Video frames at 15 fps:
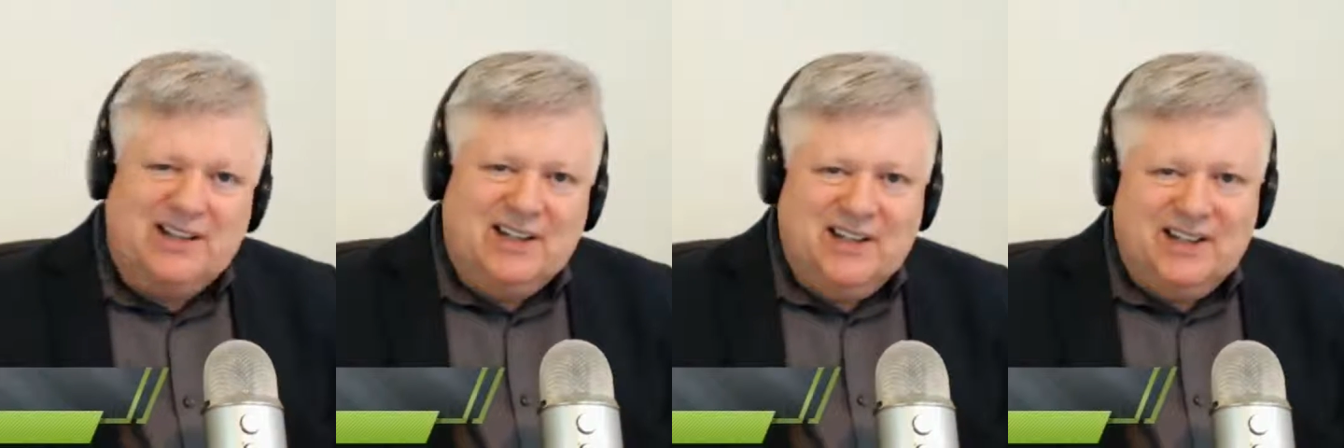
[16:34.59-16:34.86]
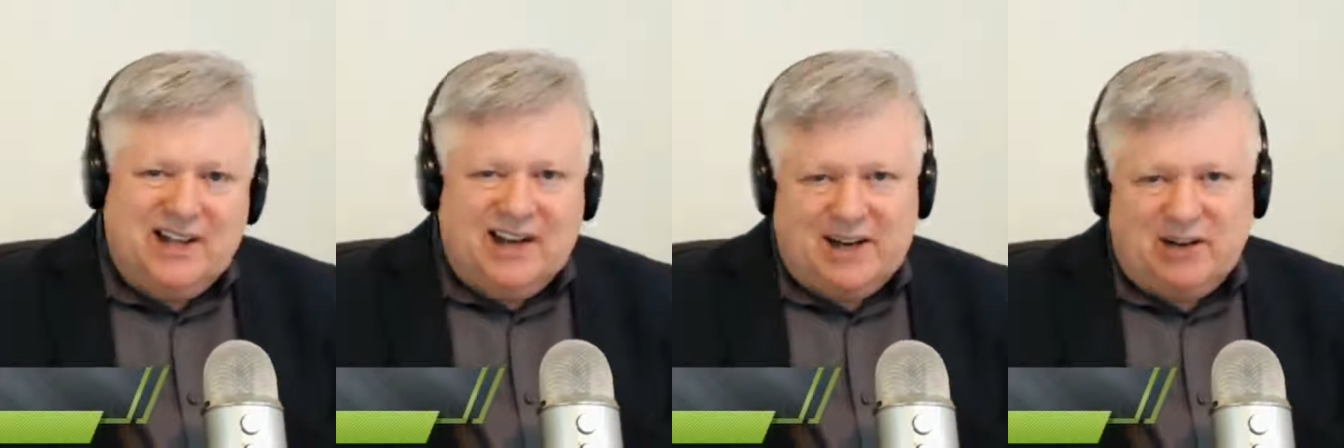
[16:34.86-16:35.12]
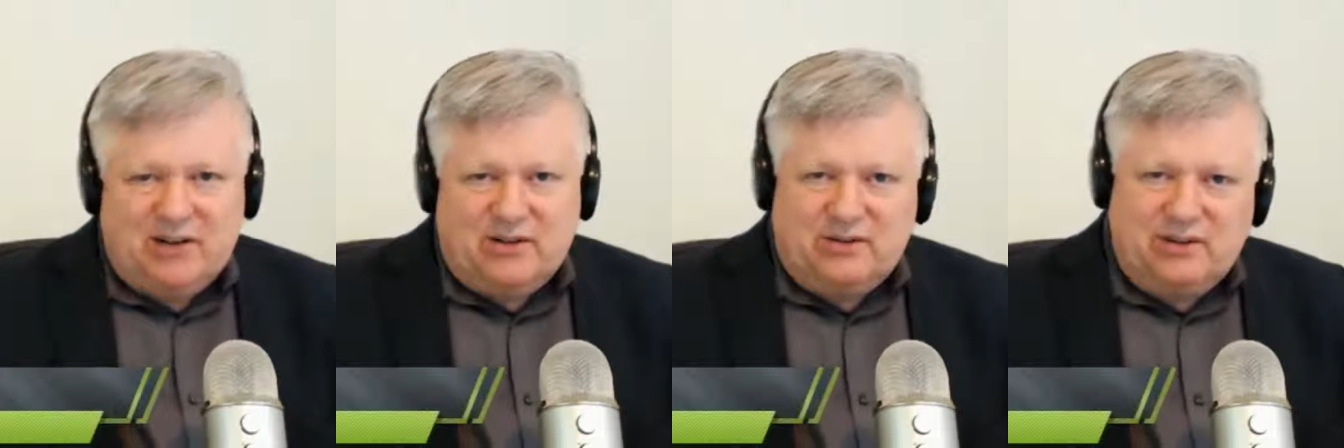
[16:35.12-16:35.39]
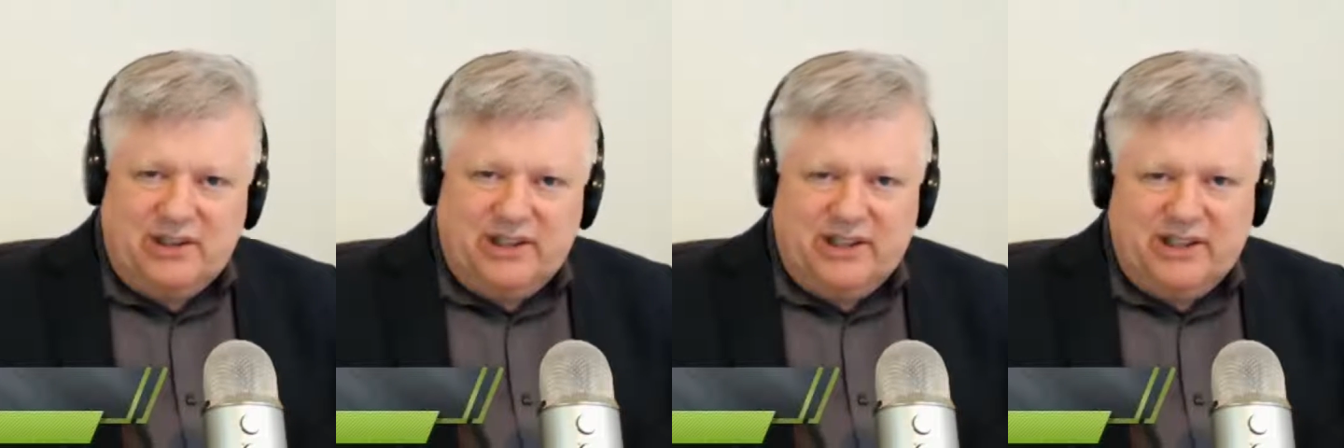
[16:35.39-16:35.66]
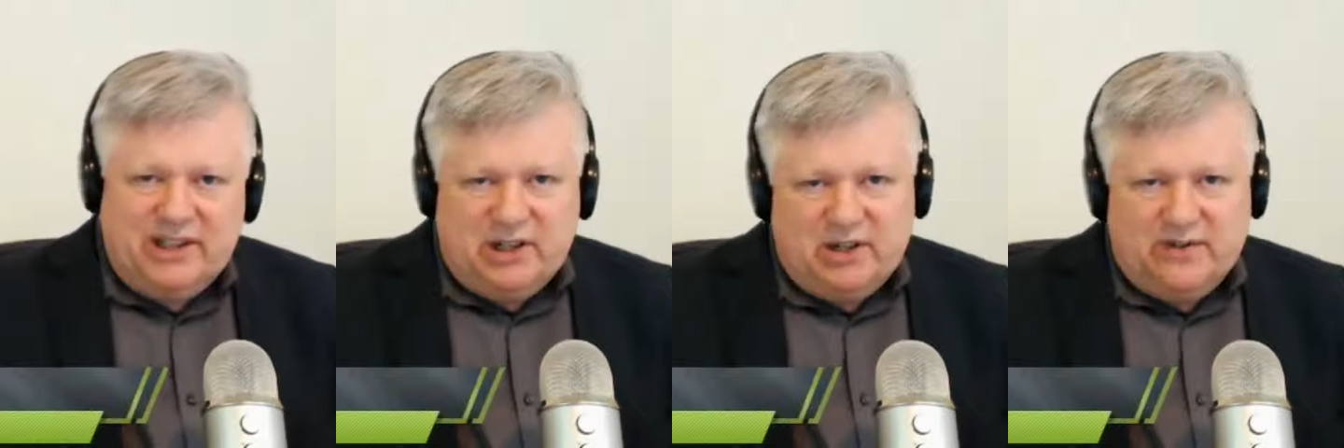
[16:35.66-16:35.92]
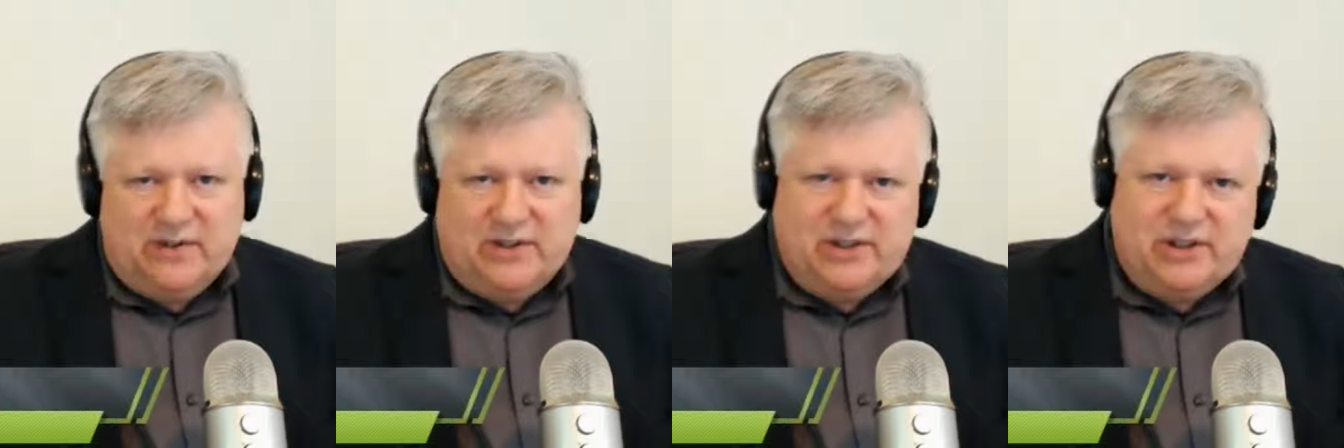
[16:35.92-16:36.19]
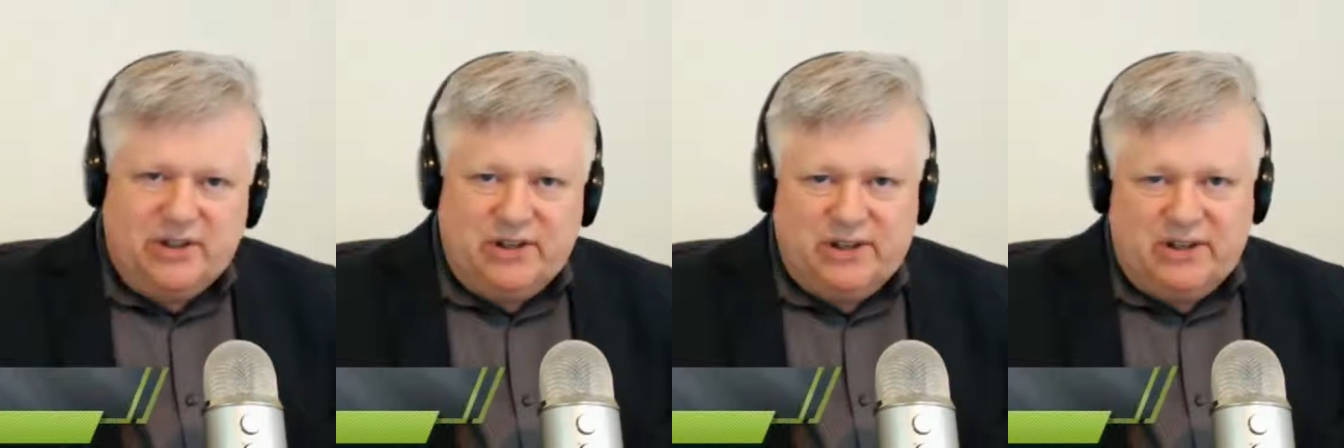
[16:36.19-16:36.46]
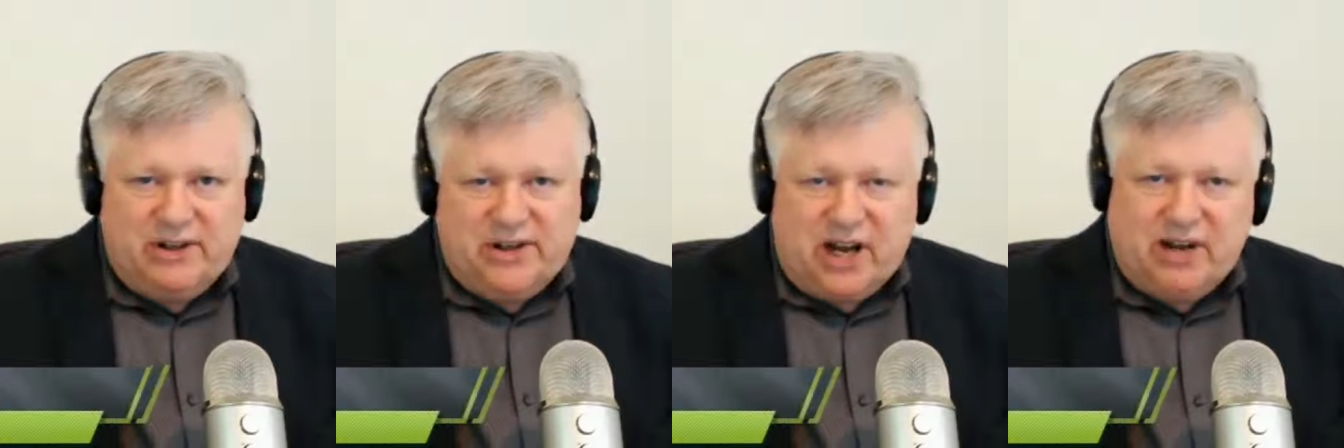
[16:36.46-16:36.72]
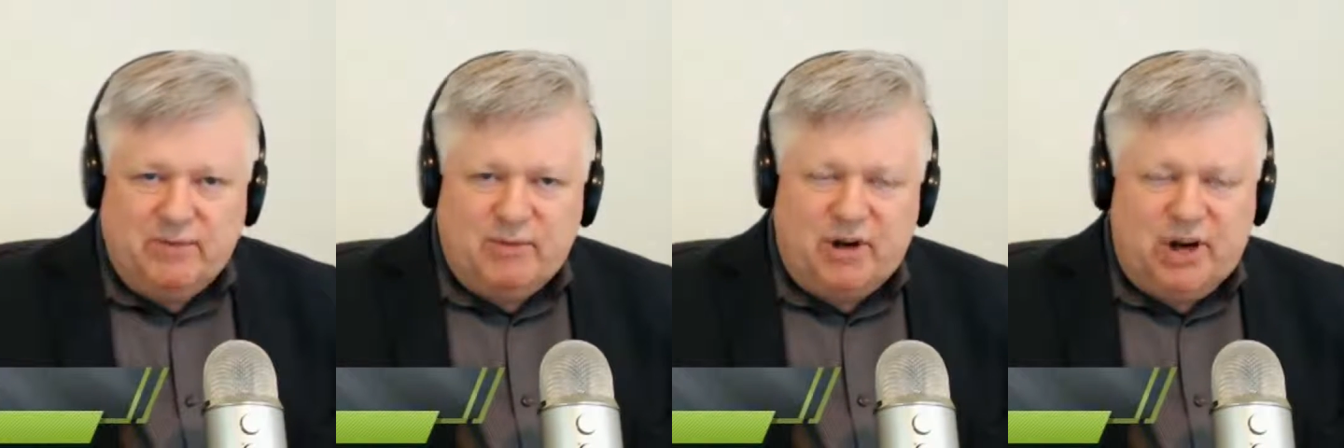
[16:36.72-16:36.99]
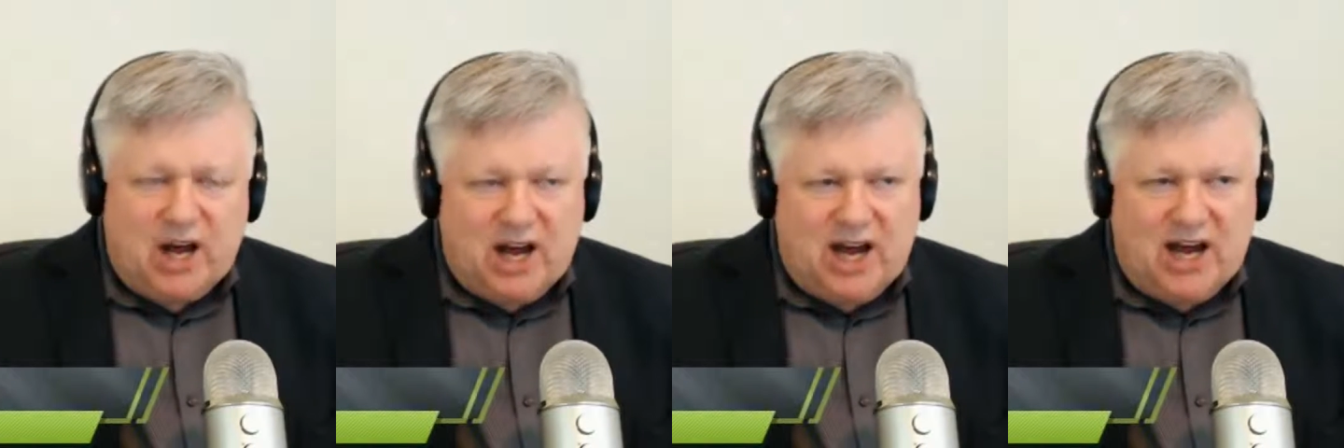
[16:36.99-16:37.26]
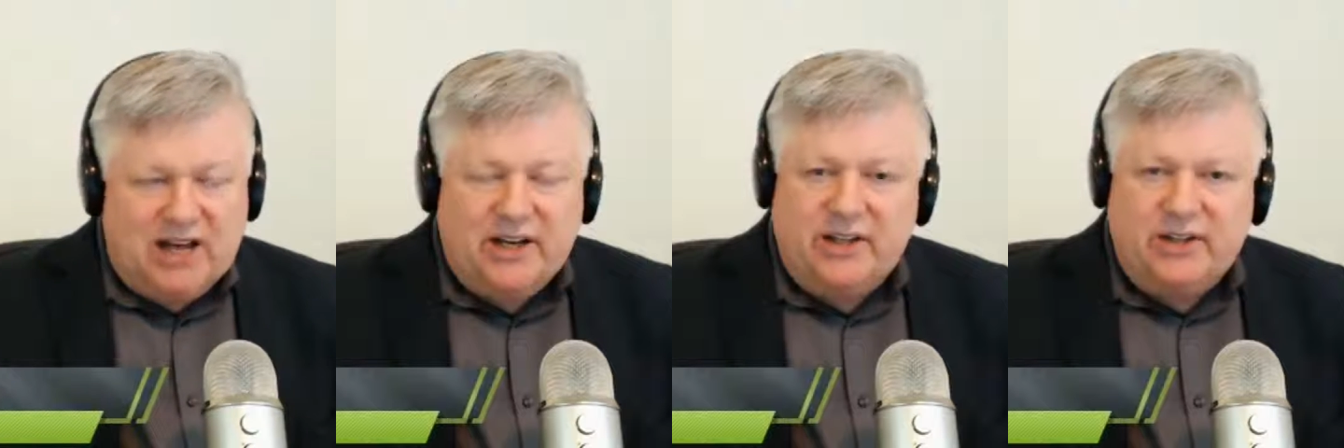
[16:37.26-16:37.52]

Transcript: I don't really know if it's good or time or not, and you